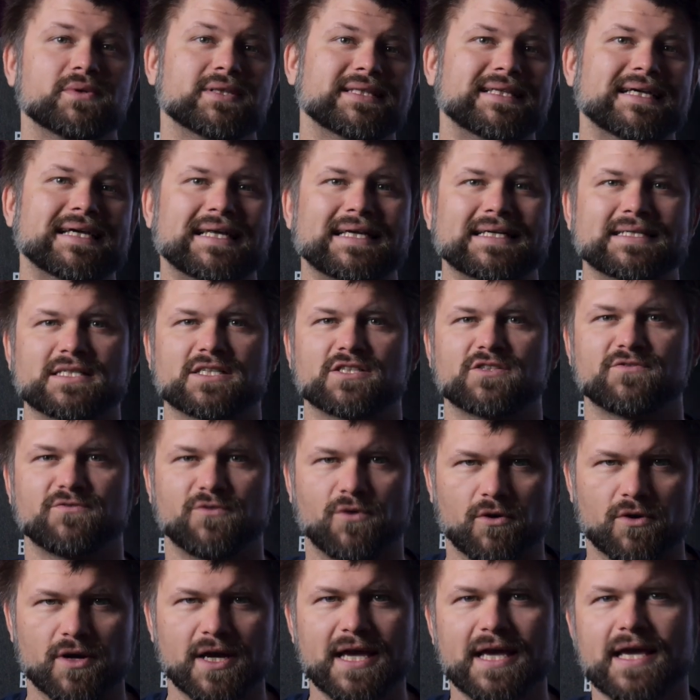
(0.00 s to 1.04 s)
with
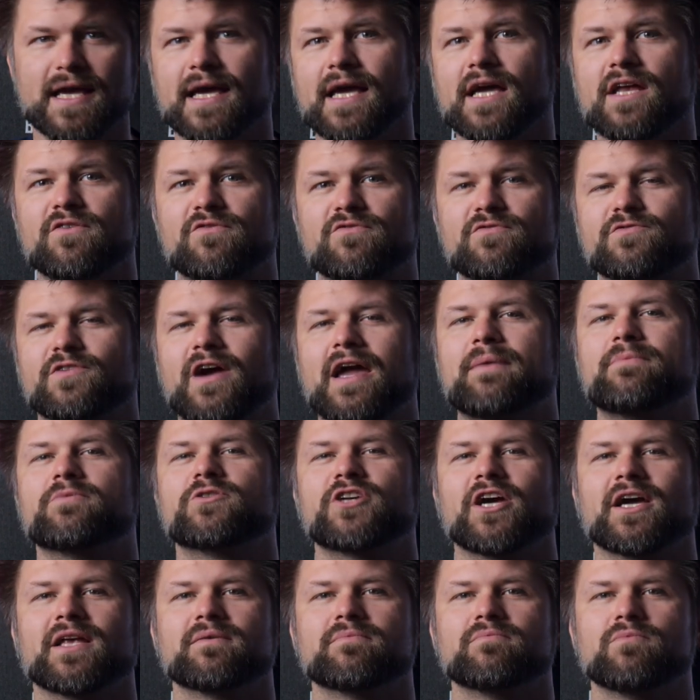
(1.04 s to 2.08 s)
DLSS4 in frame
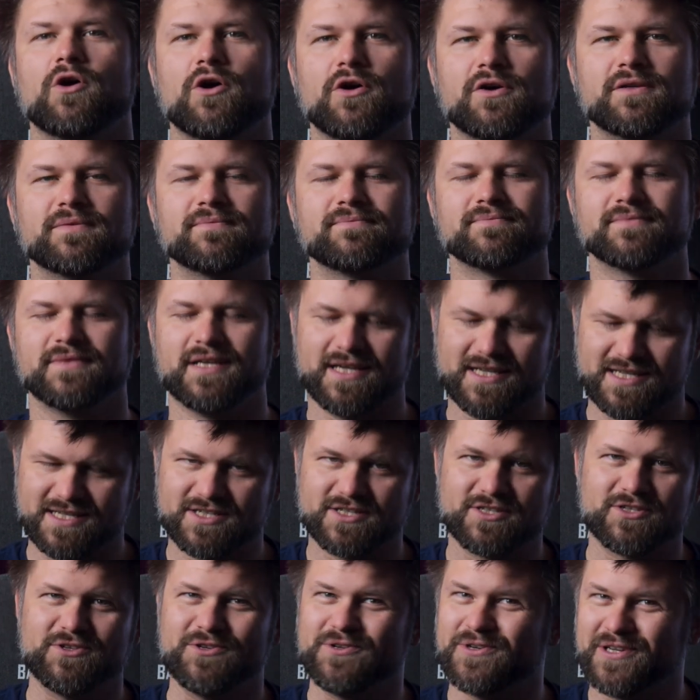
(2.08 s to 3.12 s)
gen mode,
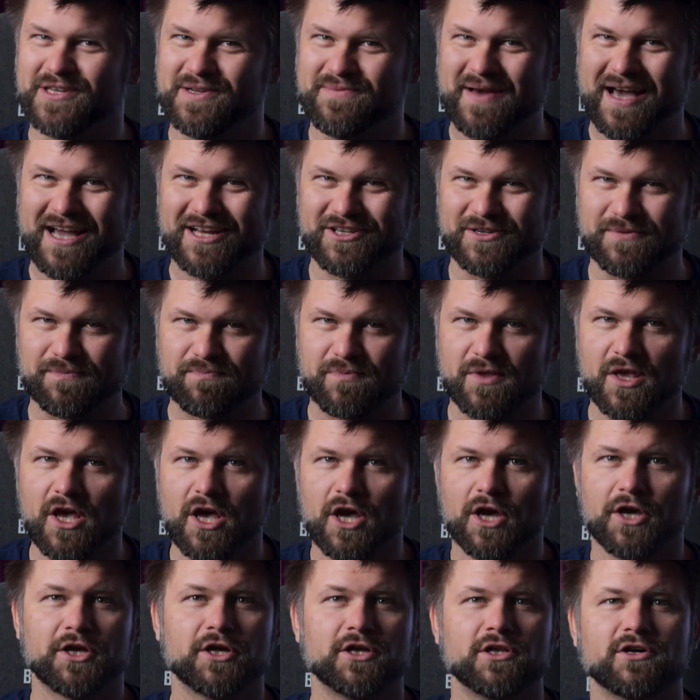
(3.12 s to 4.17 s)
as you can imagine.
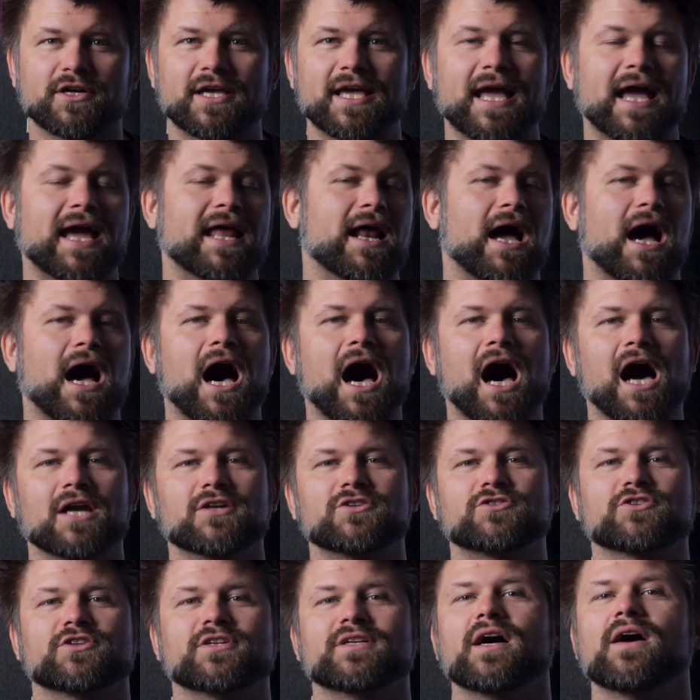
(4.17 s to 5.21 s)
You're looking at
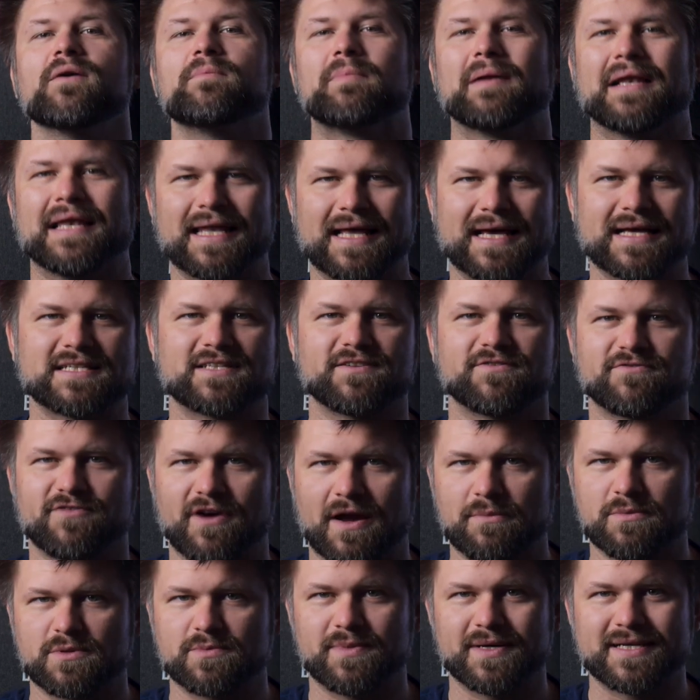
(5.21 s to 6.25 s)
100 plus
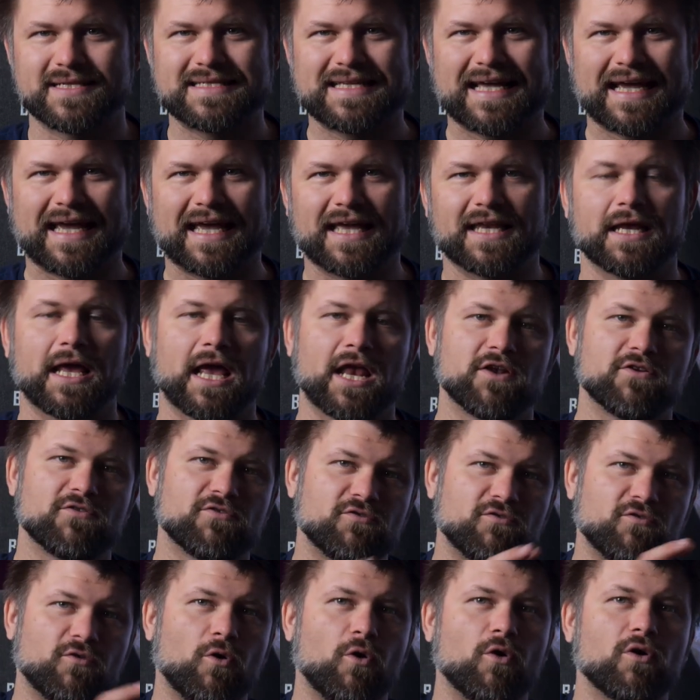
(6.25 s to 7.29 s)
frames per second in
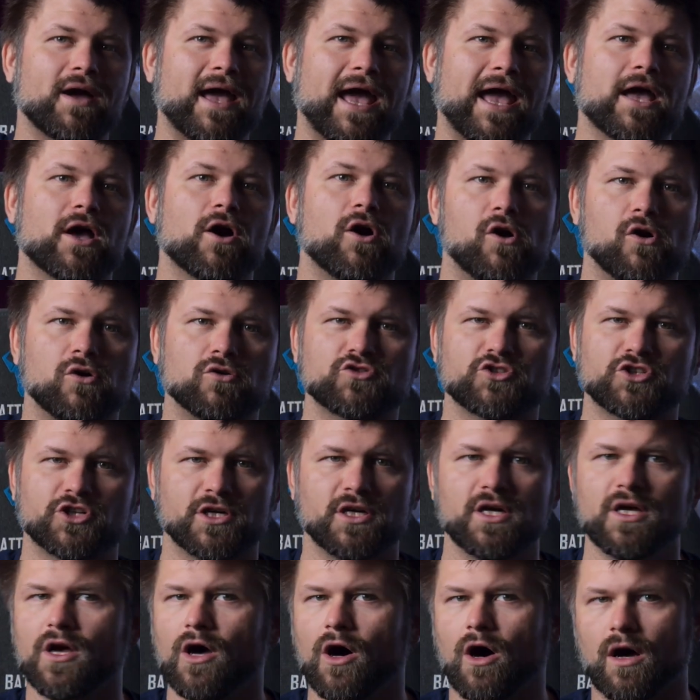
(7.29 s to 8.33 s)
4K
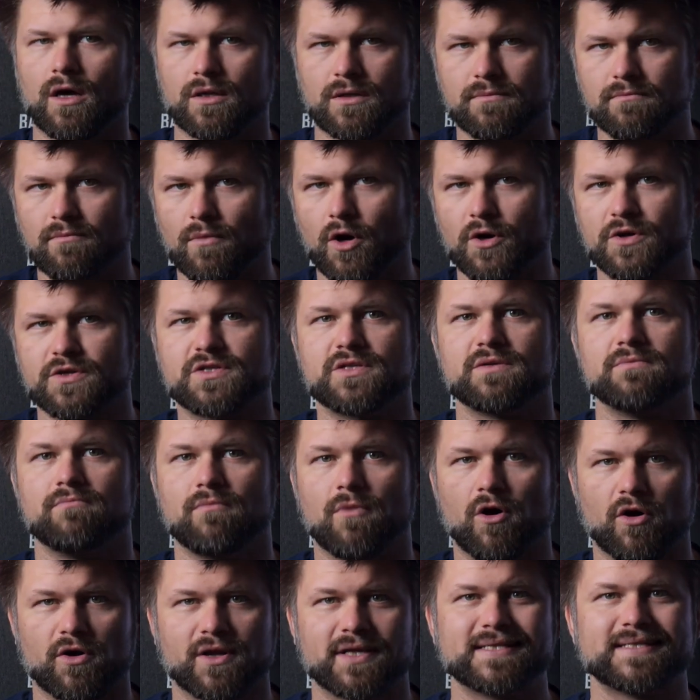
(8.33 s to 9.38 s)
Ultra on most
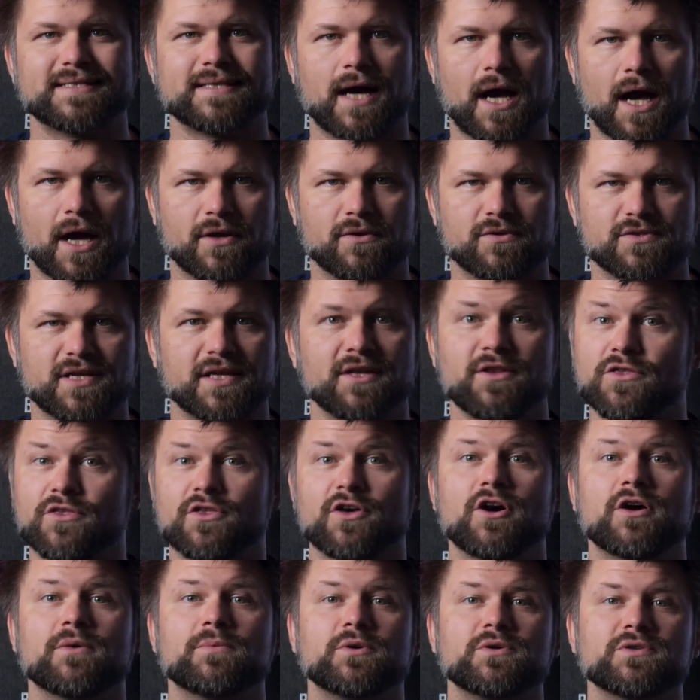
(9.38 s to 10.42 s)
modern titles, and
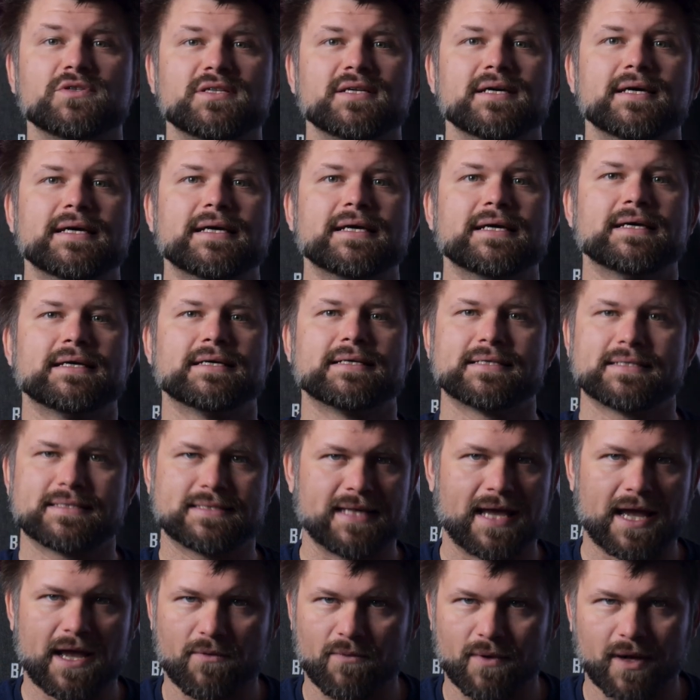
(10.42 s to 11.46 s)
thermals
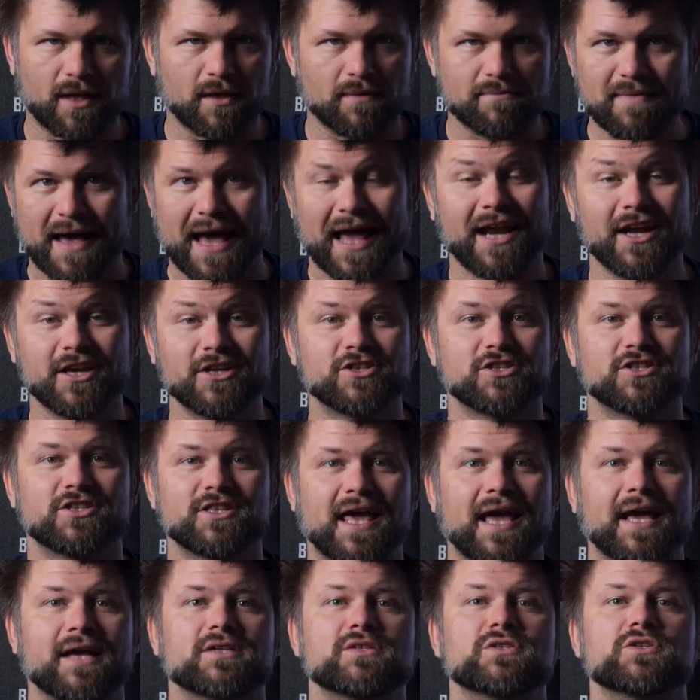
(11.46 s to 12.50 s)
stay well managed
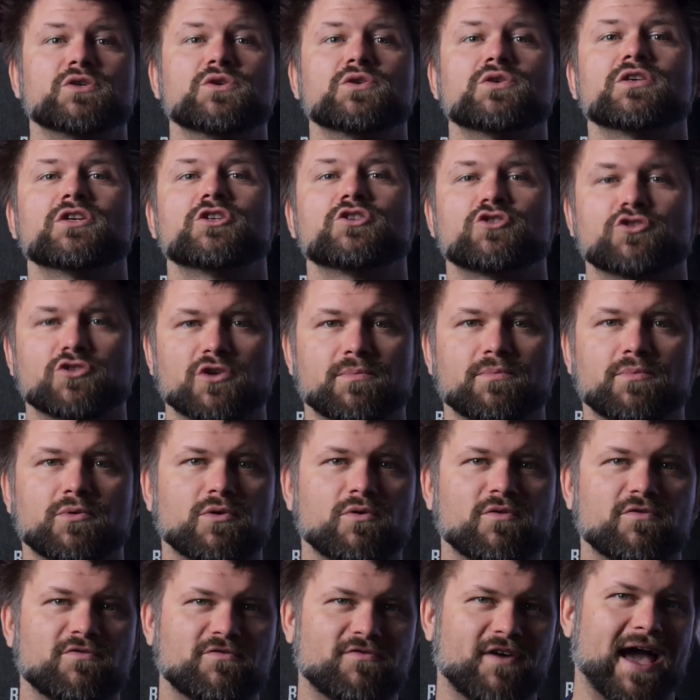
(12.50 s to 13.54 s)
thanks to the
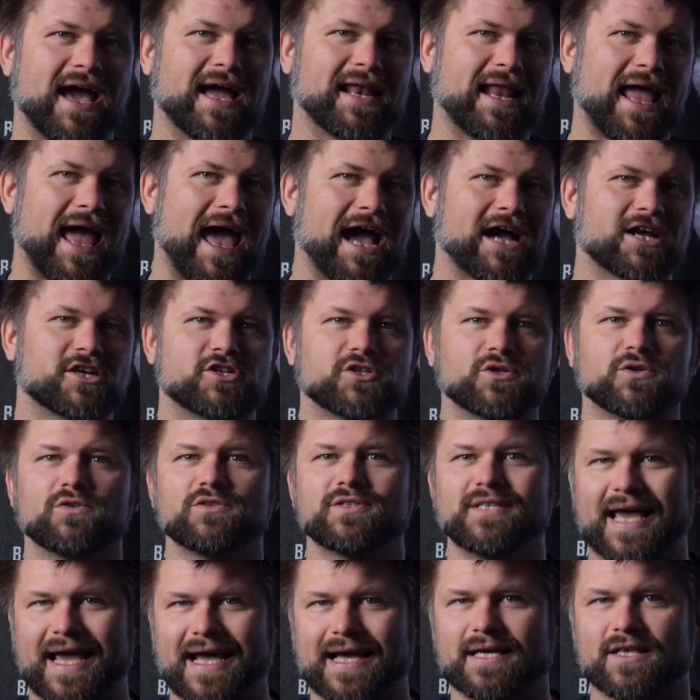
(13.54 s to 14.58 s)
triple fan Actual
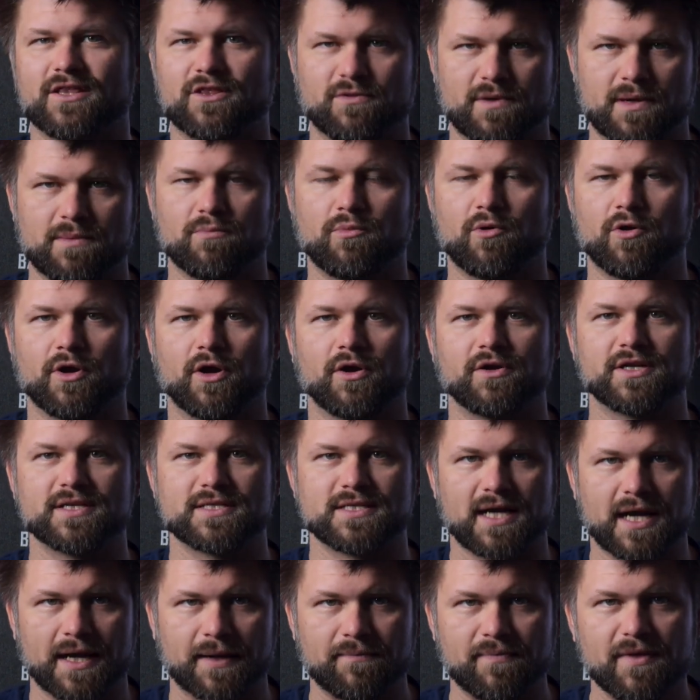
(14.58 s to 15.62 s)
Tech 3.0
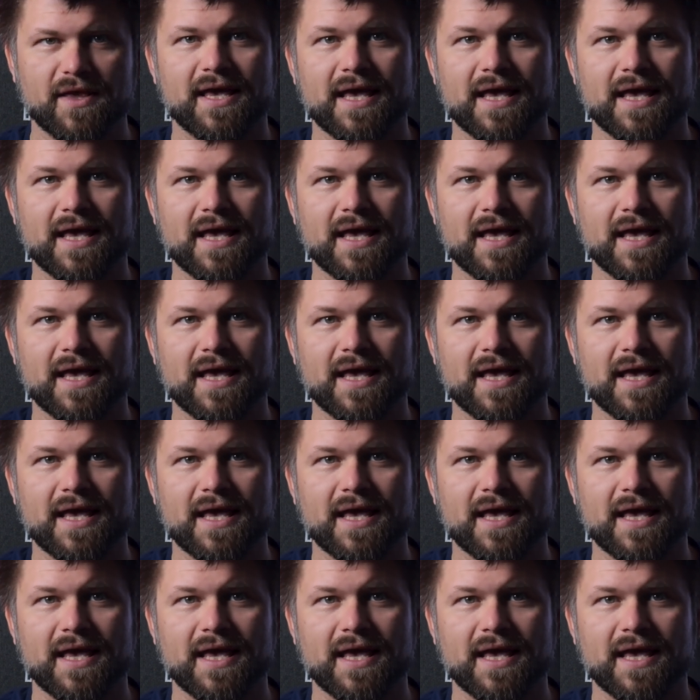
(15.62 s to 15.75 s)
design.